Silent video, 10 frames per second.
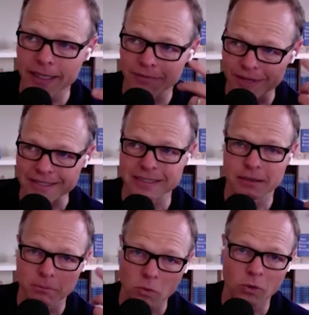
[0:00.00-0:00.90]
and investing
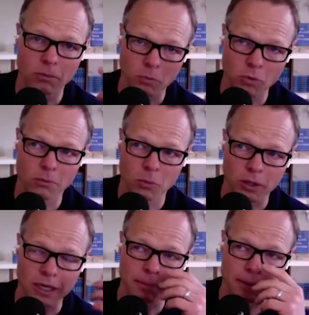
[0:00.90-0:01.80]
in more and more and
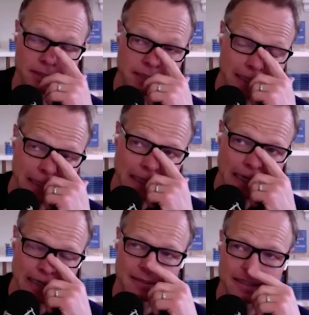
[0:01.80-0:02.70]
more companies.
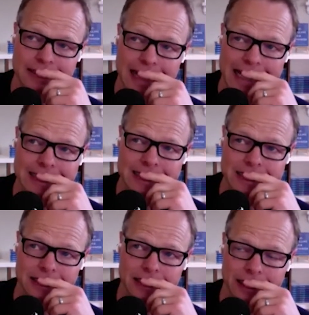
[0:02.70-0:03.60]
I think that's